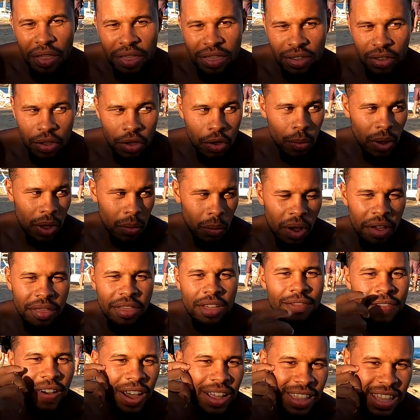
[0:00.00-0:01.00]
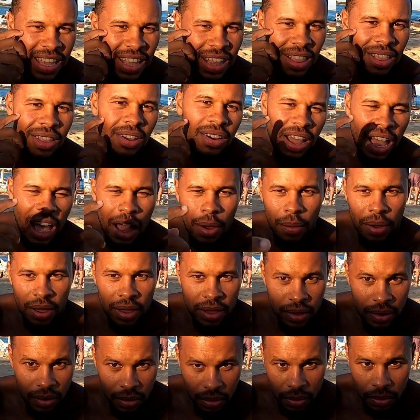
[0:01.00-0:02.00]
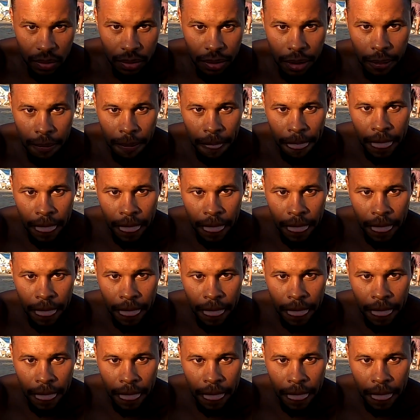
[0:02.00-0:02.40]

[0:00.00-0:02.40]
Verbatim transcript: wasn't who I was, if I didn't look how I do,